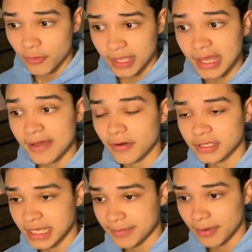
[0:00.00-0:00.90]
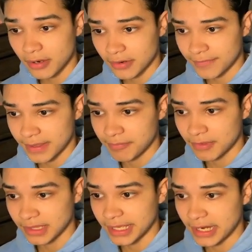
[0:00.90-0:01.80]
We have our typography
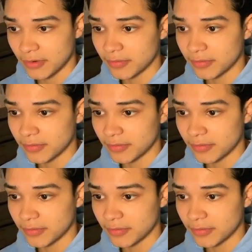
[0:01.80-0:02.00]
laid out